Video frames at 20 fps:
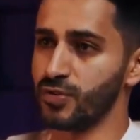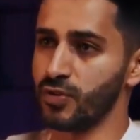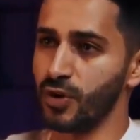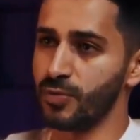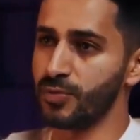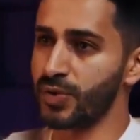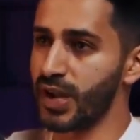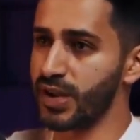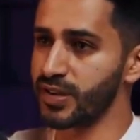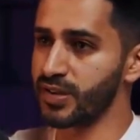
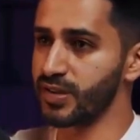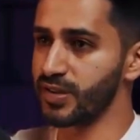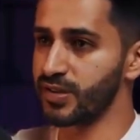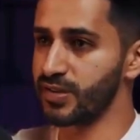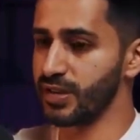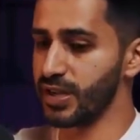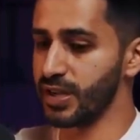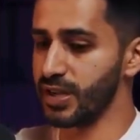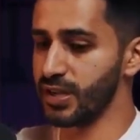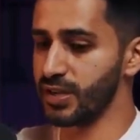thought
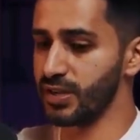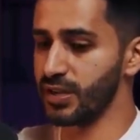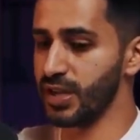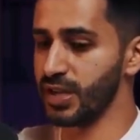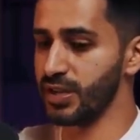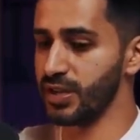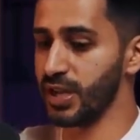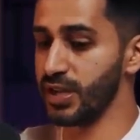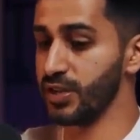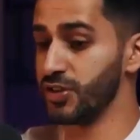process and
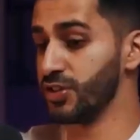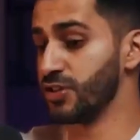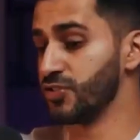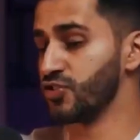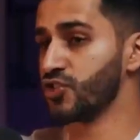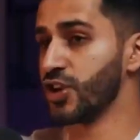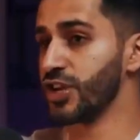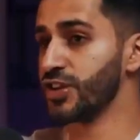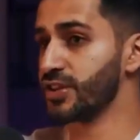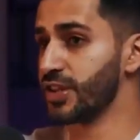the
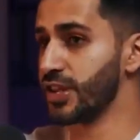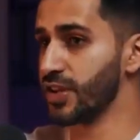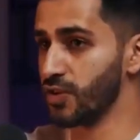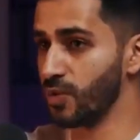trades that